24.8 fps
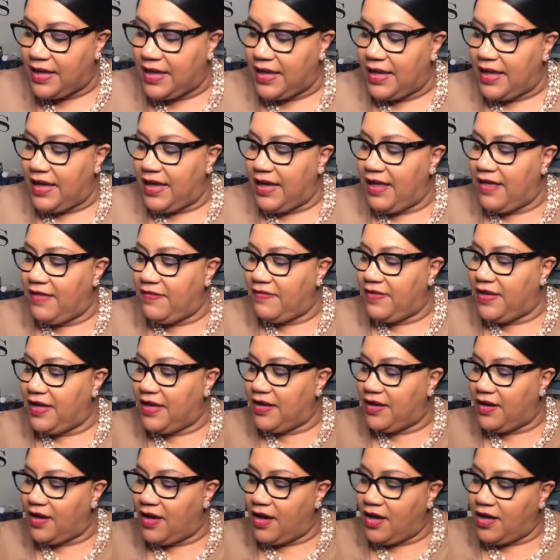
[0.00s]
and
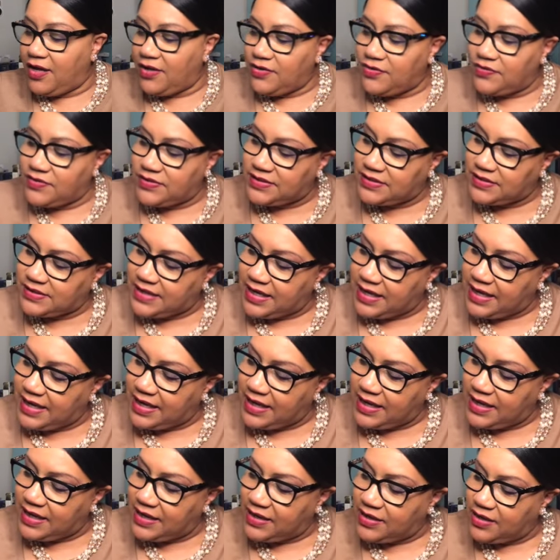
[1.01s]
then
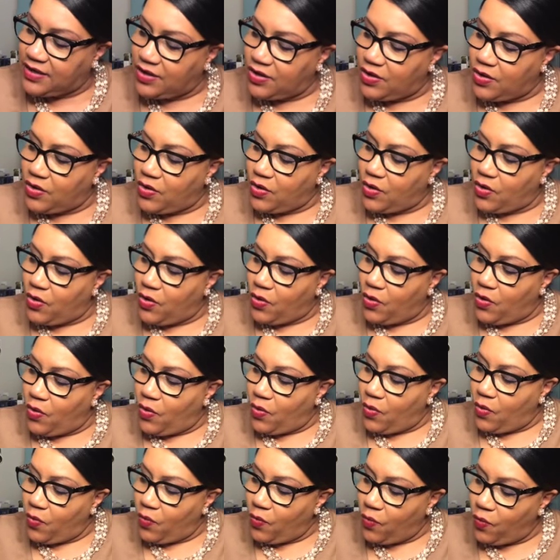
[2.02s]
understand
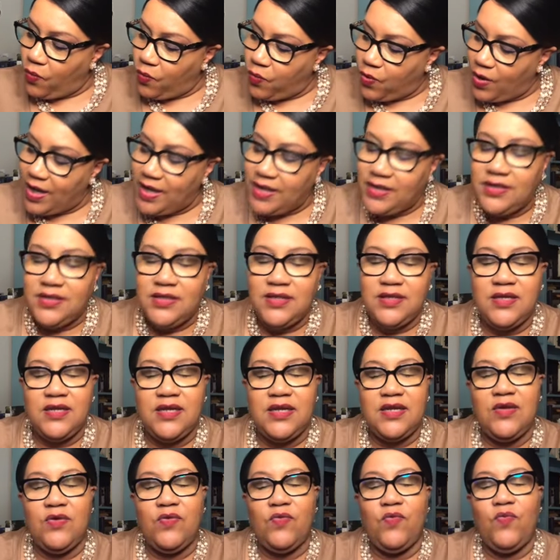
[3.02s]
what
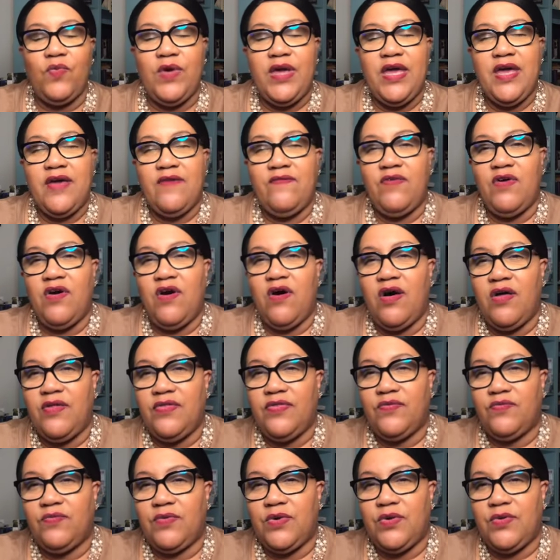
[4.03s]
we have gone
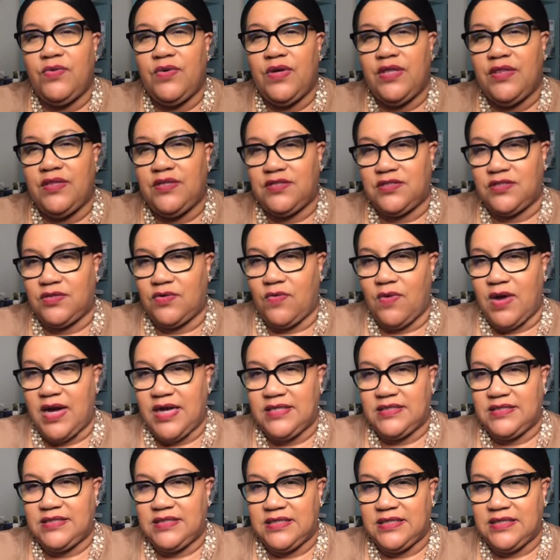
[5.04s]
through in this
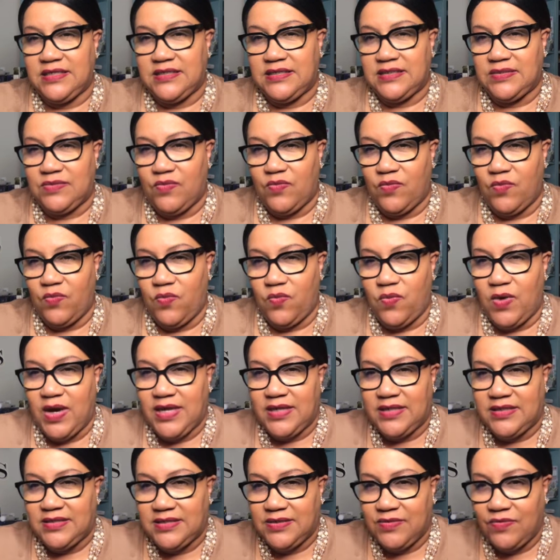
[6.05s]
crisis. What
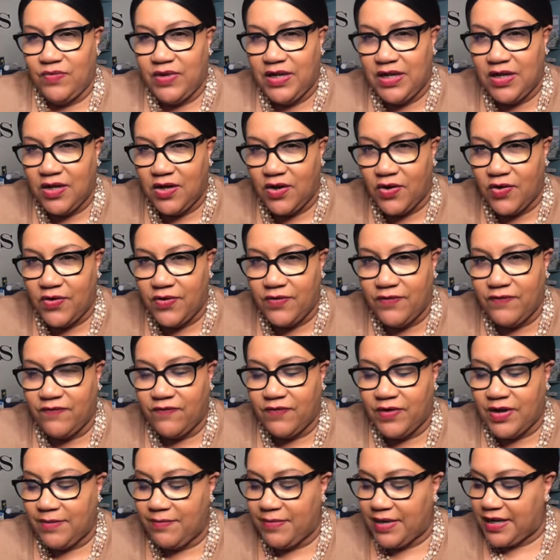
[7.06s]
did we learn
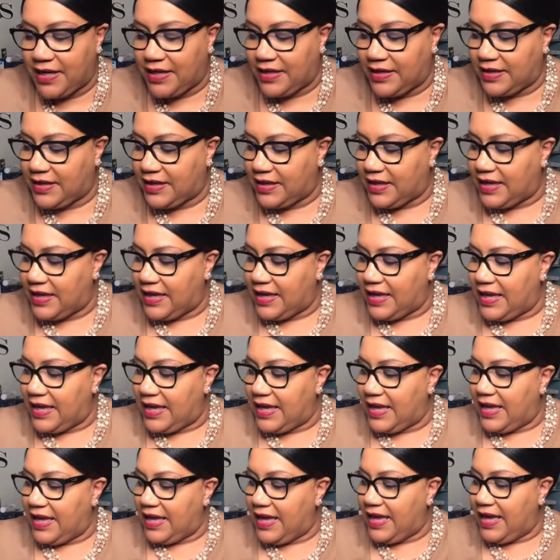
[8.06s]
from it?
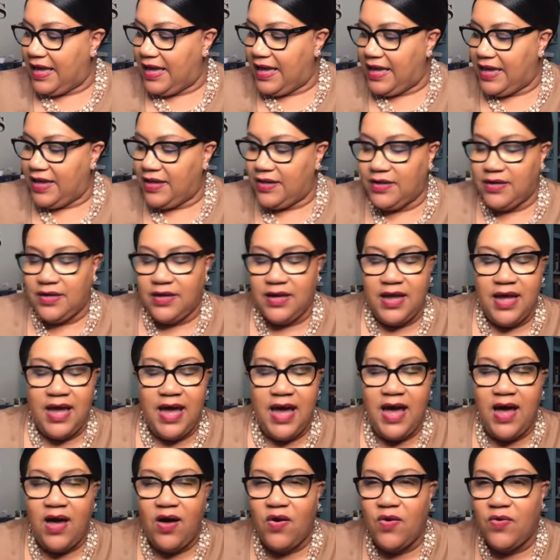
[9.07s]
And
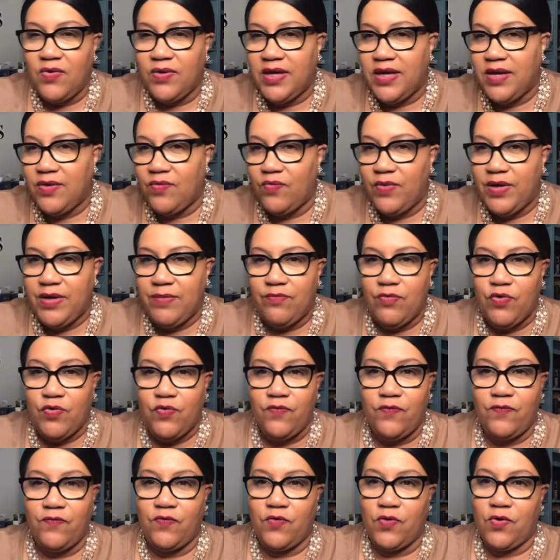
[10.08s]
how can we move
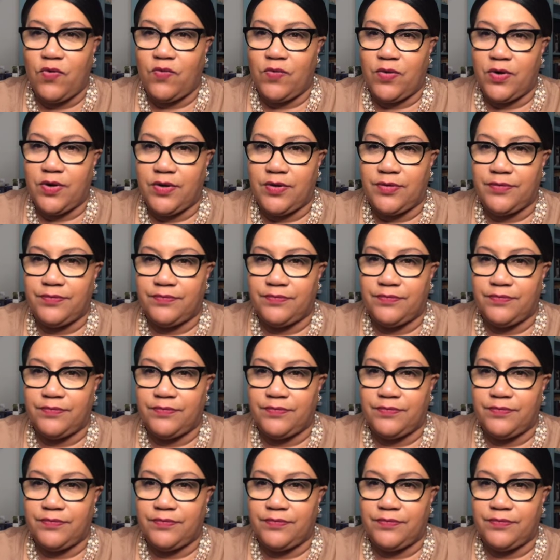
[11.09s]
forward?